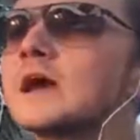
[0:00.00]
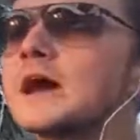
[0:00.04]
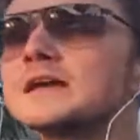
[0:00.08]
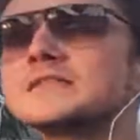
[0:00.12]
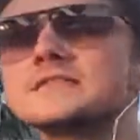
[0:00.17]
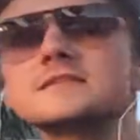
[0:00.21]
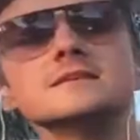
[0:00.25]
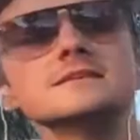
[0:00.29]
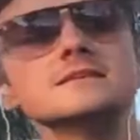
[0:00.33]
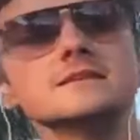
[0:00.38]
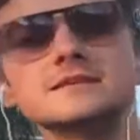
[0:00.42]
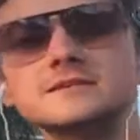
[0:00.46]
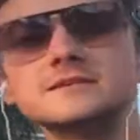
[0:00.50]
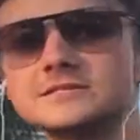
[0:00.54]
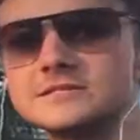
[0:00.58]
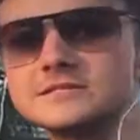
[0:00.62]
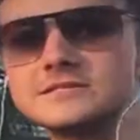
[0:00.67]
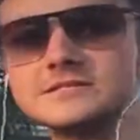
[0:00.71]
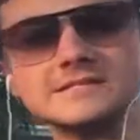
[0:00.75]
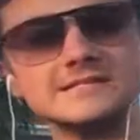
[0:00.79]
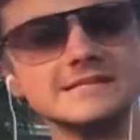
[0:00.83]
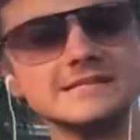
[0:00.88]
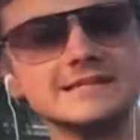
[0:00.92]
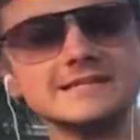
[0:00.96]
I think they should
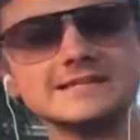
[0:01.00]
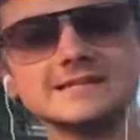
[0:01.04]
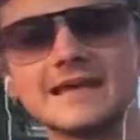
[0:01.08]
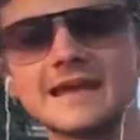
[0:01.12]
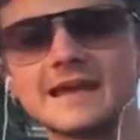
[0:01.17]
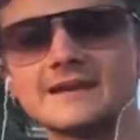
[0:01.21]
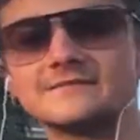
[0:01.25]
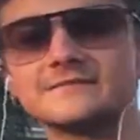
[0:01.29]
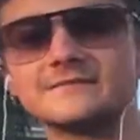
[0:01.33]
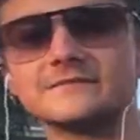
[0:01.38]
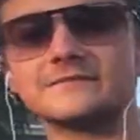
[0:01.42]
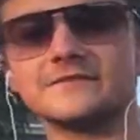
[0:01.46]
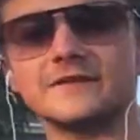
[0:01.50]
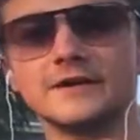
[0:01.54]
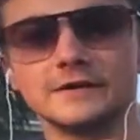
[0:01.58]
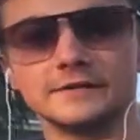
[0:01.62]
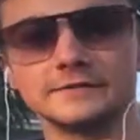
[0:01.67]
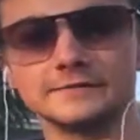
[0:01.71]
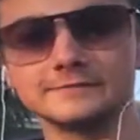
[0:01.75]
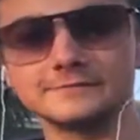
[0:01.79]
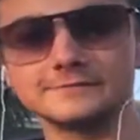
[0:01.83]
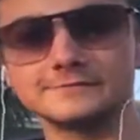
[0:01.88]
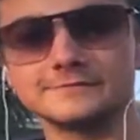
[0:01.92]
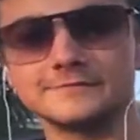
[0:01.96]
see it to have fun,
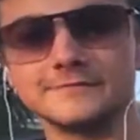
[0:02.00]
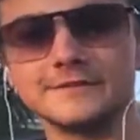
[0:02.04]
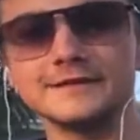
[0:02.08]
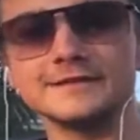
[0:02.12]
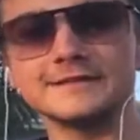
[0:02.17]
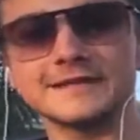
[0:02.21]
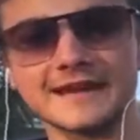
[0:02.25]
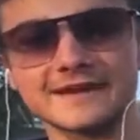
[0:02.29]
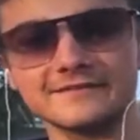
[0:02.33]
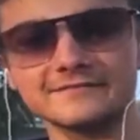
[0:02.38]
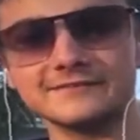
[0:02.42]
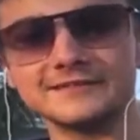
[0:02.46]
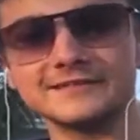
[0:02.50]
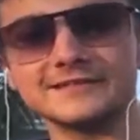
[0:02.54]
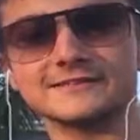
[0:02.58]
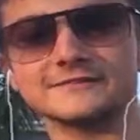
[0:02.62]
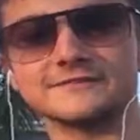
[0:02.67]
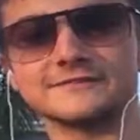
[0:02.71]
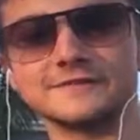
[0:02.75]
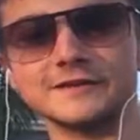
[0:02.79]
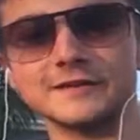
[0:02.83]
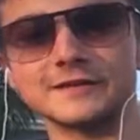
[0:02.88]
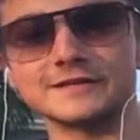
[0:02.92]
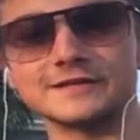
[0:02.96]
to have a little
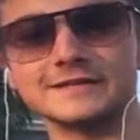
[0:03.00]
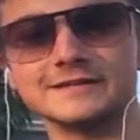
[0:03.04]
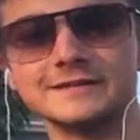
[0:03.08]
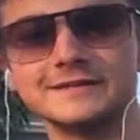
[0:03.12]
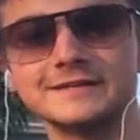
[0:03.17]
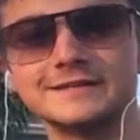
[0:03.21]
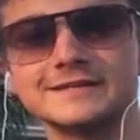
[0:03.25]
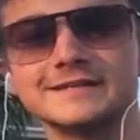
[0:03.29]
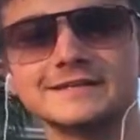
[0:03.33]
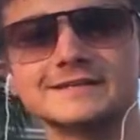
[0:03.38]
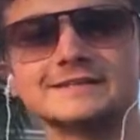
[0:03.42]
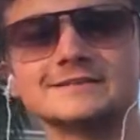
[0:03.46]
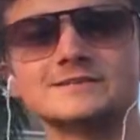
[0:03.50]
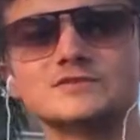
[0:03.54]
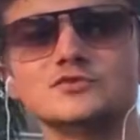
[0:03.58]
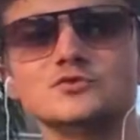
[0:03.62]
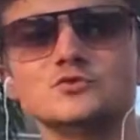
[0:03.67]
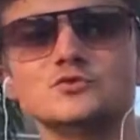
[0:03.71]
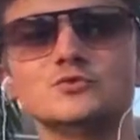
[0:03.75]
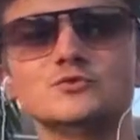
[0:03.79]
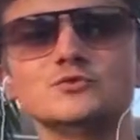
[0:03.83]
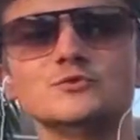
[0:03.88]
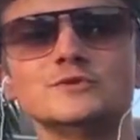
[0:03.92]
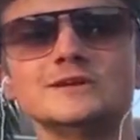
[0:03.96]
fun,
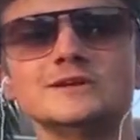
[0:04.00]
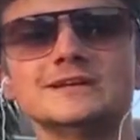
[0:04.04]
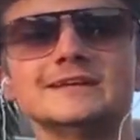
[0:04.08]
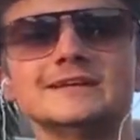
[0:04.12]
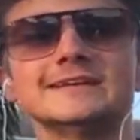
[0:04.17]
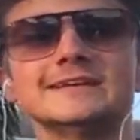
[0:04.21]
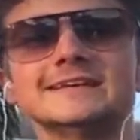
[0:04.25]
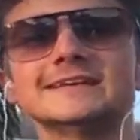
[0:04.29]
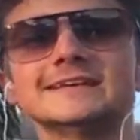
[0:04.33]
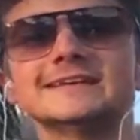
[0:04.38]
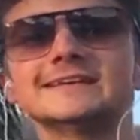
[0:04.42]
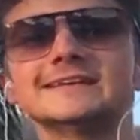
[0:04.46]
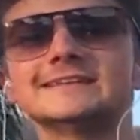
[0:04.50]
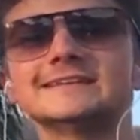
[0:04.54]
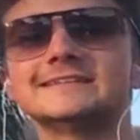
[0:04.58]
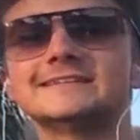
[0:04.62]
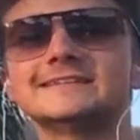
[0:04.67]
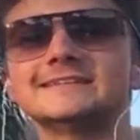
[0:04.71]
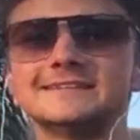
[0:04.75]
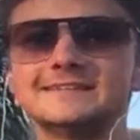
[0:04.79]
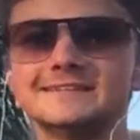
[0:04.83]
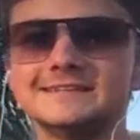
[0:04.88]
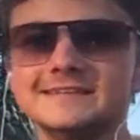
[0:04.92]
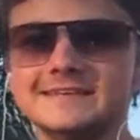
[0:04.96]
to
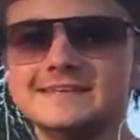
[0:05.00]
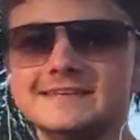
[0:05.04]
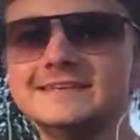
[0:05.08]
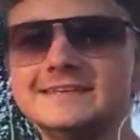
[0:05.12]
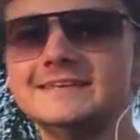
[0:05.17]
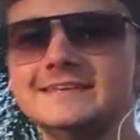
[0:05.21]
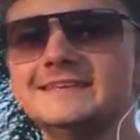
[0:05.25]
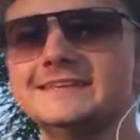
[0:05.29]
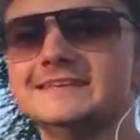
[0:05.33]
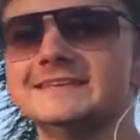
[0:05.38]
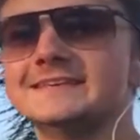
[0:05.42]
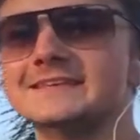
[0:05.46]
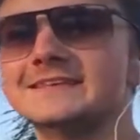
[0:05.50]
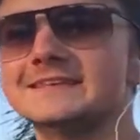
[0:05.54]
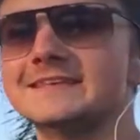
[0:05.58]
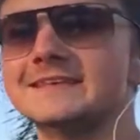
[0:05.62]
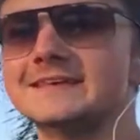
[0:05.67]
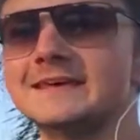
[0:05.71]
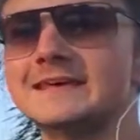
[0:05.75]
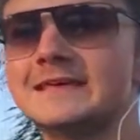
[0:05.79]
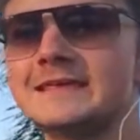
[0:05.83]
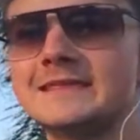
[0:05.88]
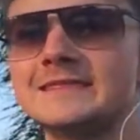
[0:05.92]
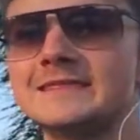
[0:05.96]
see
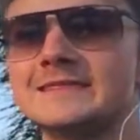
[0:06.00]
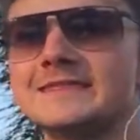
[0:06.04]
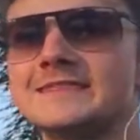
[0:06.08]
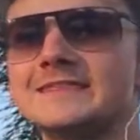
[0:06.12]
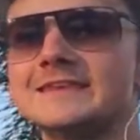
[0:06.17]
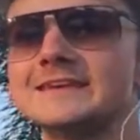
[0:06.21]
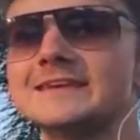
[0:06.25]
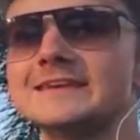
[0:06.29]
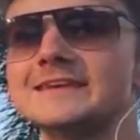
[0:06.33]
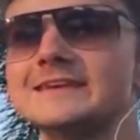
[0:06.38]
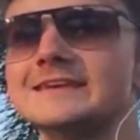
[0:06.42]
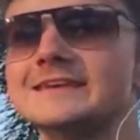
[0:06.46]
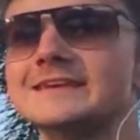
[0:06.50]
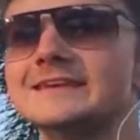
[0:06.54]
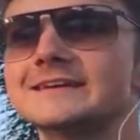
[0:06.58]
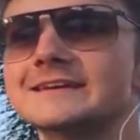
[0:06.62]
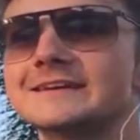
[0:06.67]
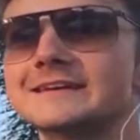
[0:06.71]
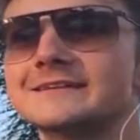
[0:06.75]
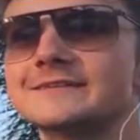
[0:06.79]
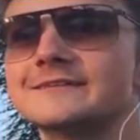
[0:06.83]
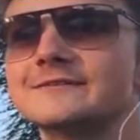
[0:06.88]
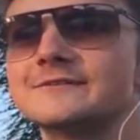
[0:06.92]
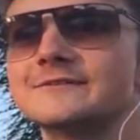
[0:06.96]
the
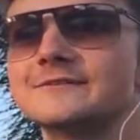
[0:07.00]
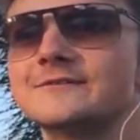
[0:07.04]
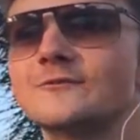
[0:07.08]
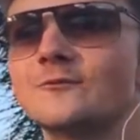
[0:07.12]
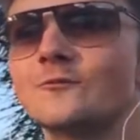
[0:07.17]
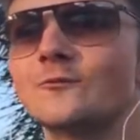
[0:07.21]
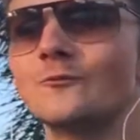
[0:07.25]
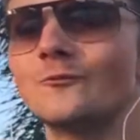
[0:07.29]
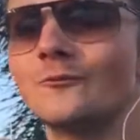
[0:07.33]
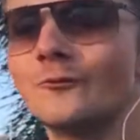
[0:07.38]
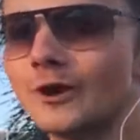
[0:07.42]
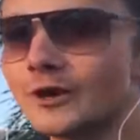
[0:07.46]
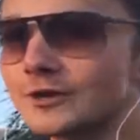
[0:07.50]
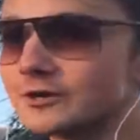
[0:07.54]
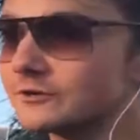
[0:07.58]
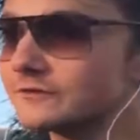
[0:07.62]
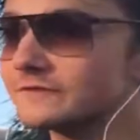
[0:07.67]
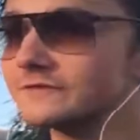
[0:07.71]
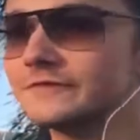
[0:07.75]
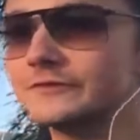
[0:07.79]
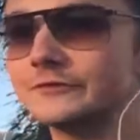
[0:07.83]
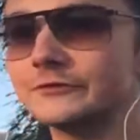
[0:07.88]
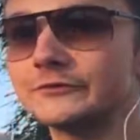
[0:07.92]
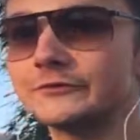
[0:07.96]

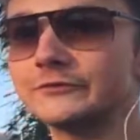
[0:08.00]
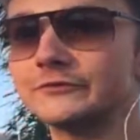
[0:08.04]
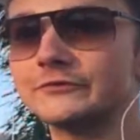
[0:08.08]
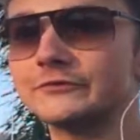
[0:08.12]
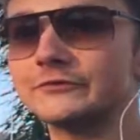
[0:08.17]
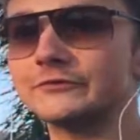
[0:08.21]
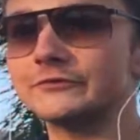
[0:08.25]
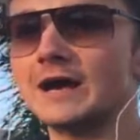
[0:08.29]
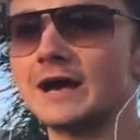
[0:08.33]
wonderful